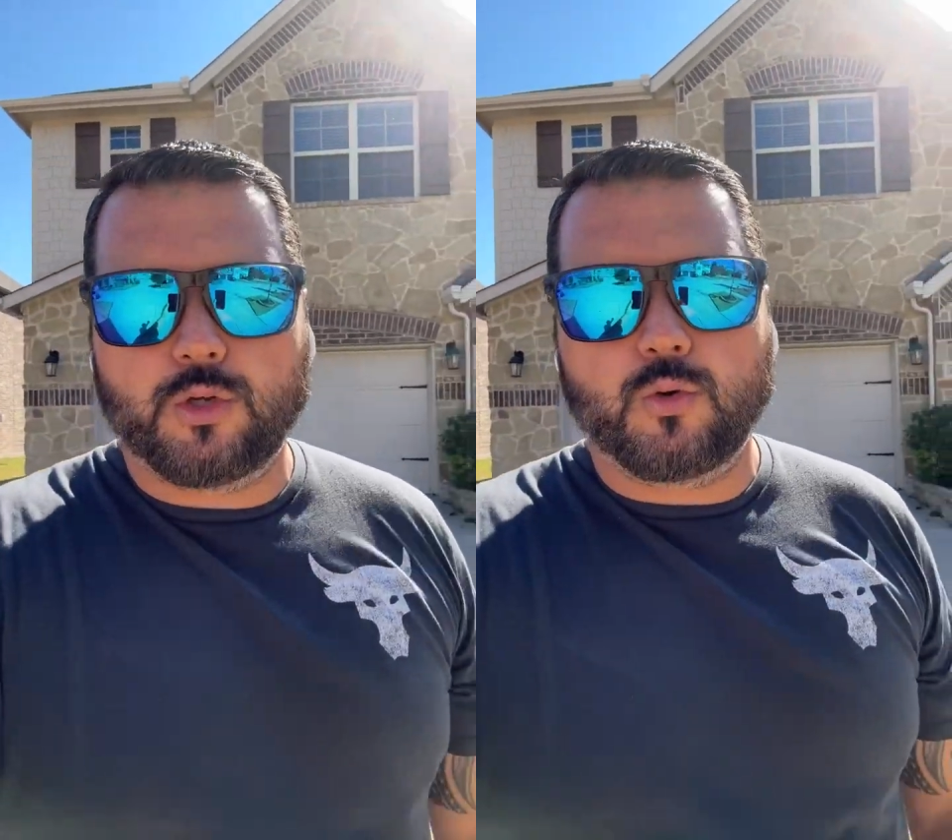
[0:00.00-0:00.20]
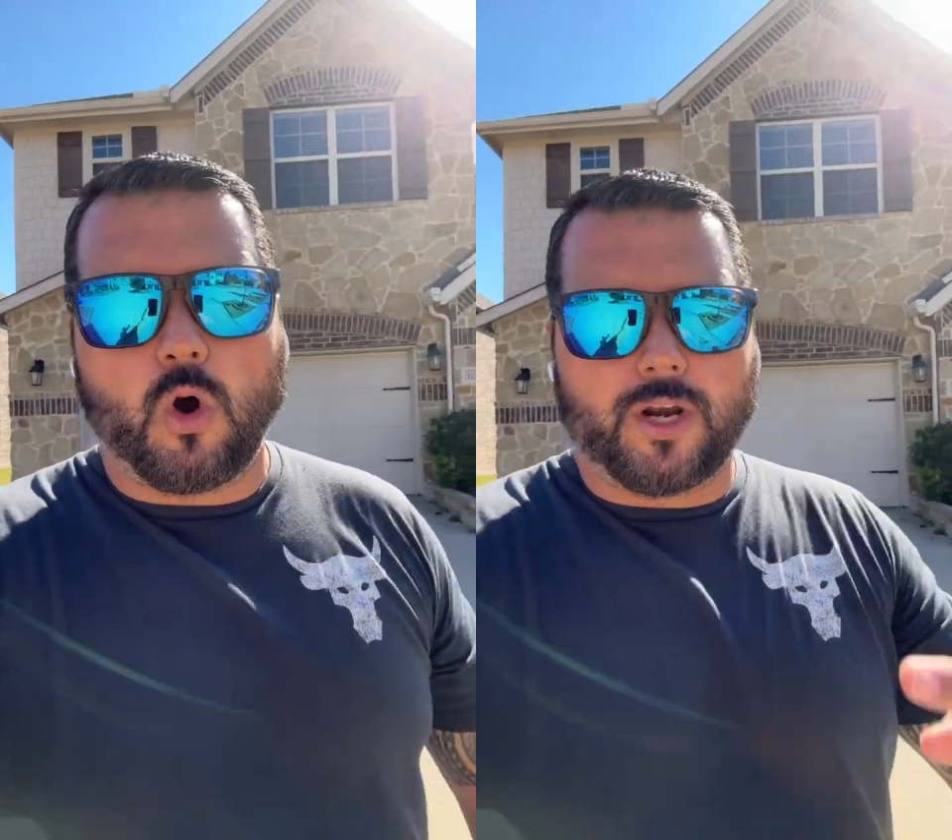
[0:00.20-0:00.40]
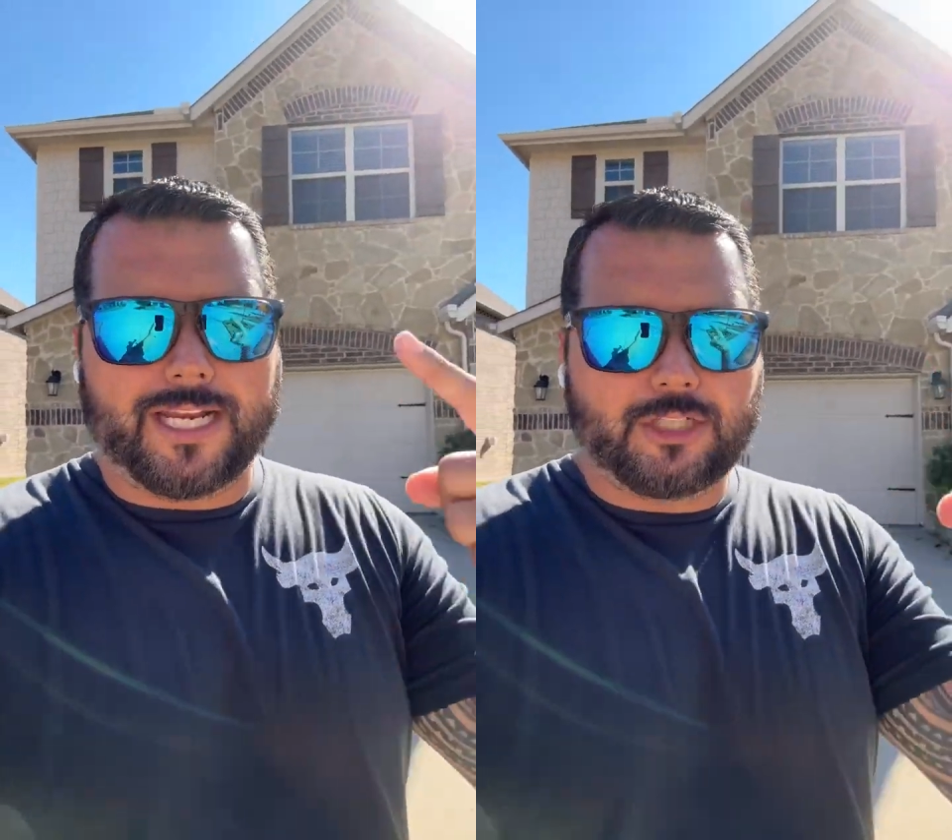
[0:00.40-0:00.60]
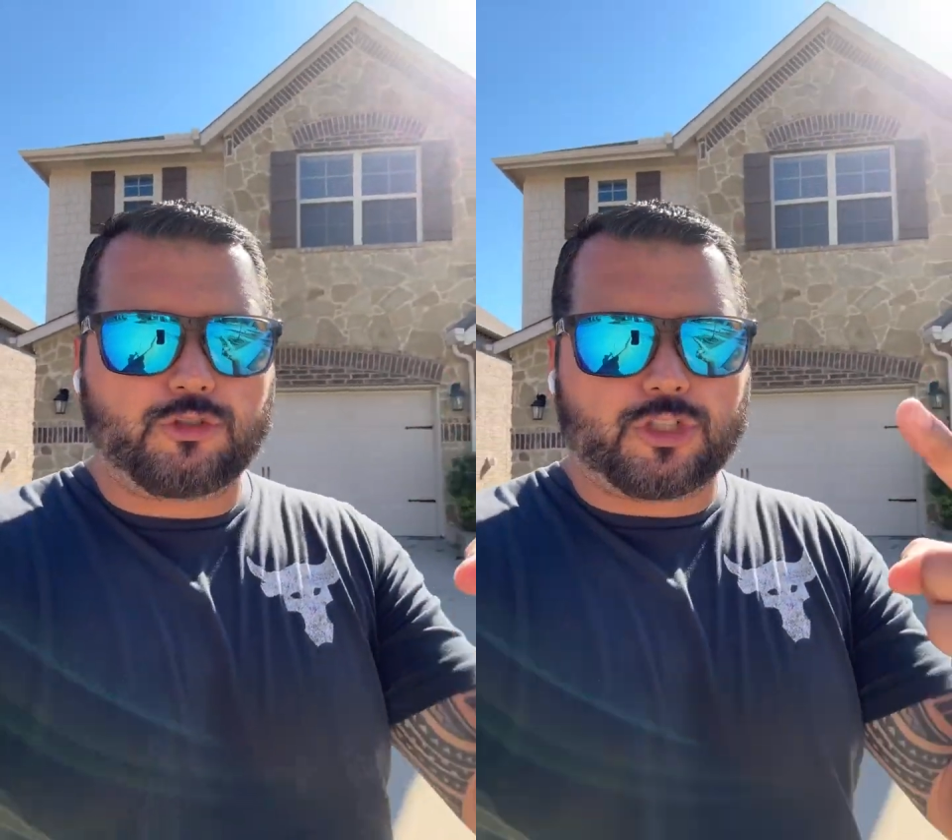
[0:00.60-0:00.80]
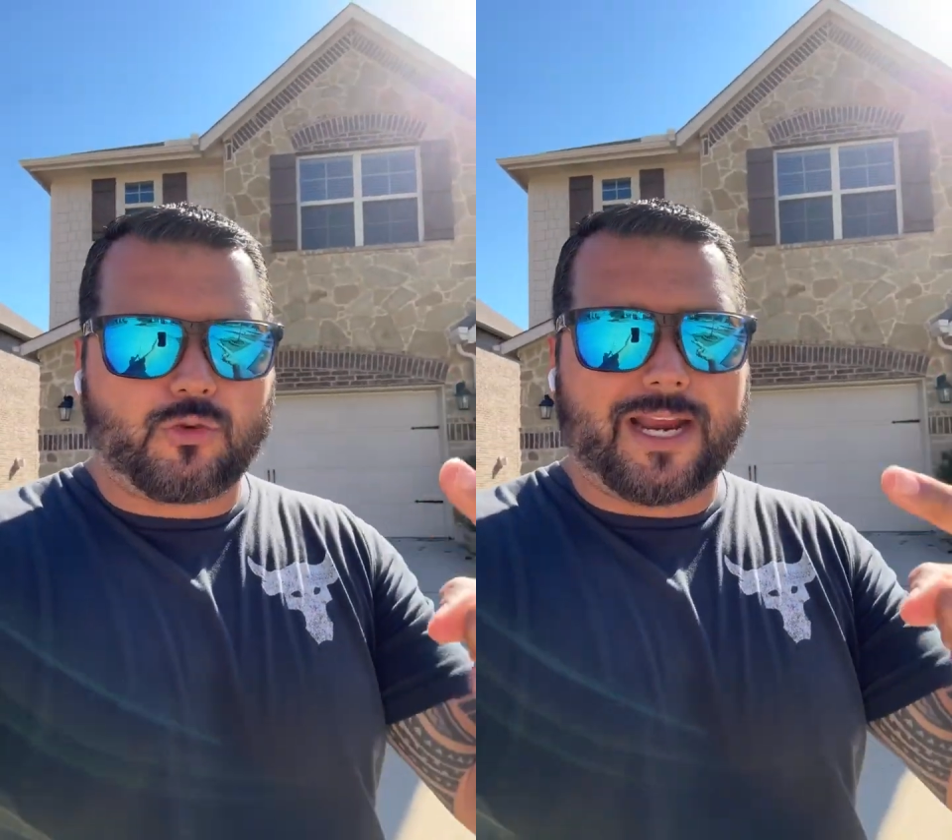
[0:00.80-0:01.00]
you on
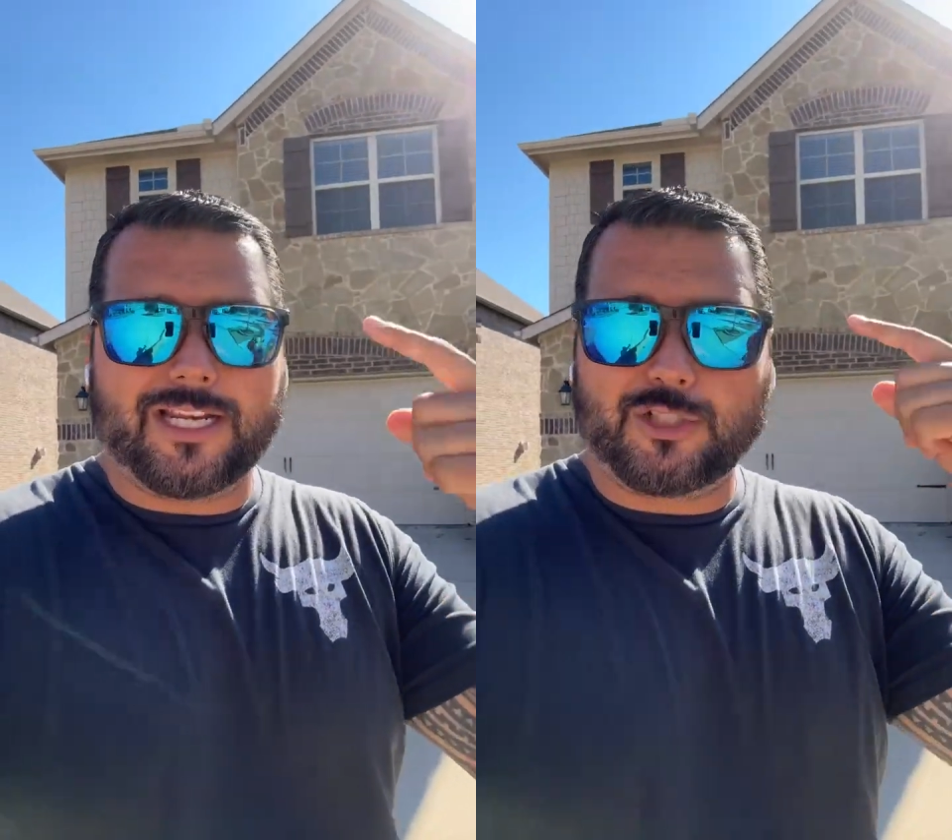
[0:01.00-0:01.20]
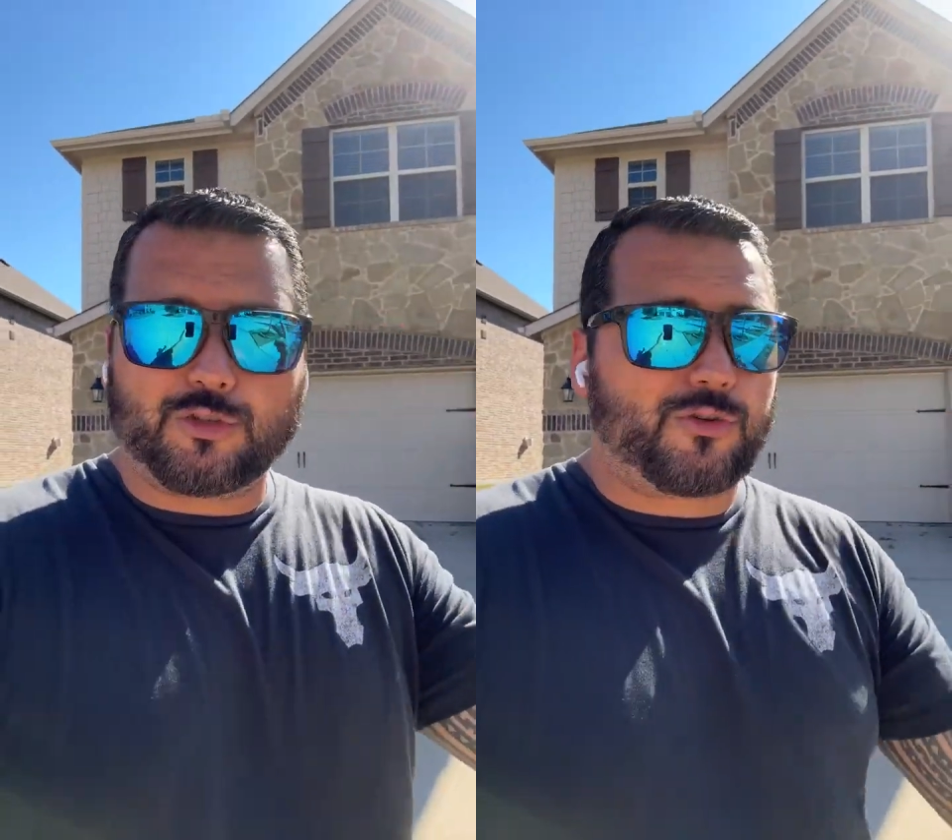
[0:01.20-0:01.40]
interest rate